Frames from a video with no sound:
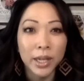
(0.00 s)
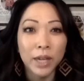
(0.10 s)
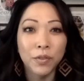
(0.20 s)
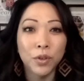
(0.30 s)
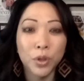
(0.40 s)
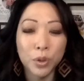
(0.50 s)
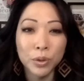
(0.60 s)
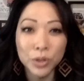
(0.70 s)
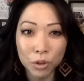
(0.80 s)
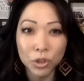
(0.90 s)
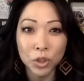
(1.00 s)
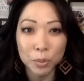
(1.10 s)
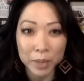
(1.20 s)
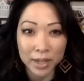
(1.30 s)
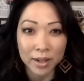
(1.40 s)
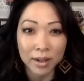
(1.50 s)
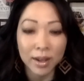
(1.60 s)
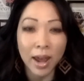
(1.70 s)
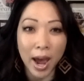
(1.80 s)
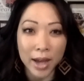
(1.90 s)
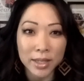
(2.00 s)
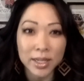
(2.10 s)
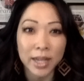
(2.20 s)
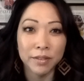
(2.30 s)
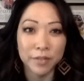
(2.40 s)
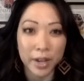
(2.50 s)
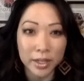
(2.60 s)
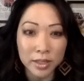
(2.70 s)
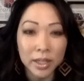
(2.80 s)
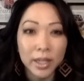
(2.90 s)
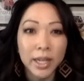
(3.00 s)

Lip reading: if you use social media at an event,